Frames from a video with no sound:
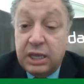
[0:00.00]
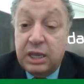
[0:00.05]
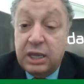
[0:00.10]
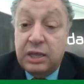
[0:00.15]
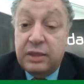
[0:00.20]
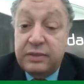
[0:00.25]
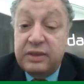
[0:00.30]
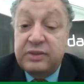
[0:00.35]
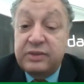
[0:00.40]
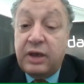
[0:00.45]

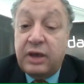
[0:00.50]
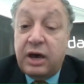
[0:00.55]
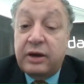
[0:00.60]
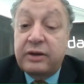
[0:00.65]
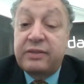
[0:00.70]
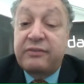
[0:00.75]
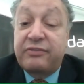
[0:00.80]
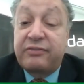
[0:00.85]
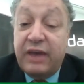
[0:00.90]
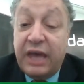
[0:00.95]
these are
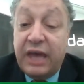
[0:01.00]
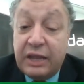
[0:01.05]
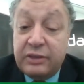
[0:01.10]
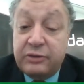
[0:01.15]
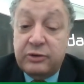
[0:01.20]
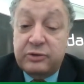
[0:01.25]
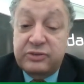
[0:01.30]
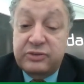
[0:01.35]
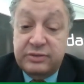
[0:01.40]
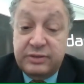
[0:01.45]
the
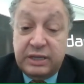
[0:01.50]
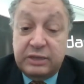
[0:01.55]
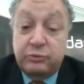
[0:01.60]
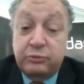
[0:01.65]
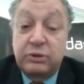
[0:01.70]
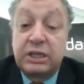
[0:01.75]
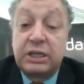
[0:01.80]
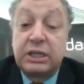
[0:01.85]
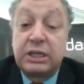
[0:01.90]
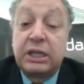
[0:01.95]
factors that
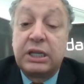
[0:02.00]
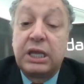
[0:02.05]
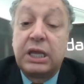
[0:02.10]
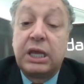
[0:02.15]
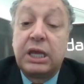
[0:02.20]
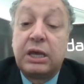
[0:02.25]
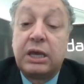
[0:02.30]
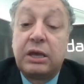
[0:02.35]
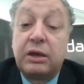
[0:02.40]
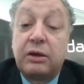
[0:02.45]
will,
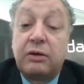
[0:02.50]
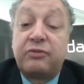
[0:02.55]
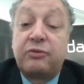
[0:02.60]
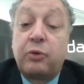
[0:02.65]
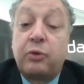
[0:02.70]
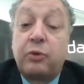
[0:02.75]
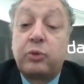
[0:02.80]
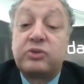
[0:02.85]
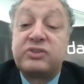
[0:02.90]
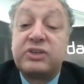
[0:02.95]
of
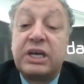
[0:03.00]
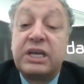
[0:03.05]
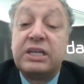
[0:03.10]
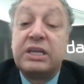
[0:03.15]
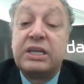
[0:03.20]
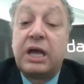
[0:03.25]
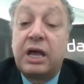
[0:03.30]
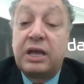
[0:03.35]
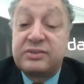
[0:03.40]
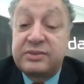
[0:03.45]
course,
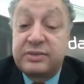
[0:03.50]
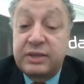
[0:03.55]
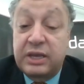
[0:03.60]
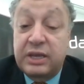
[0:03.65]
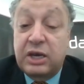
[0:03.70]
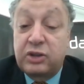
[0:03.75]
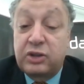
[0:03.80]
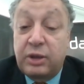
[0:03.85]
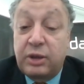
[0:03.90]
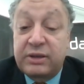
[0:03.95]
enhance the
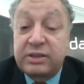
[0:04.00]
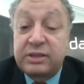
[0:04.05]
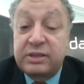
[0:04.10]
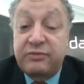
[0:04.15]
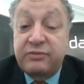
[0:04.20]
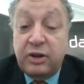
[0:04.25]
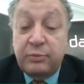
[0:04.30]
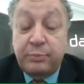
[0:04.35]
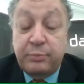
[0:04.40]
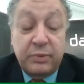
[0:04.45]
economic
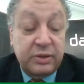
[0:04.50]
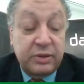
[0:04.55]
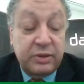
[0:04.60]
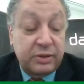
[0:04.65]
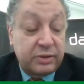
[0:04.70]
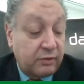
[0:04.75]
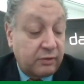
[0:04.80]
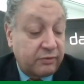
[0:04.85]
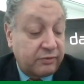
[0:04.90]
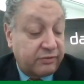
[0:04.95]
development
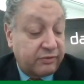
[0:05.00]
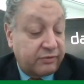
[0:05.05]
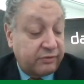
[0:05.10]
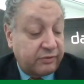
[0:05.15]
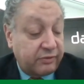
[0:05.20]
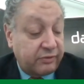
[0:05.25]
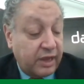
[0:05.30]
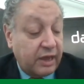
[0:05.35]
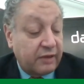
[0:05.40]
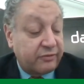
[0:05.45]
of
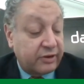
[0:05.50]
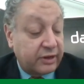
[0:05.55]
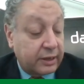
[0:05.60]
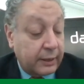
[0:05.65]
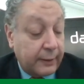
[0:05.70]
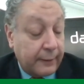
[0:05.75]
Africa.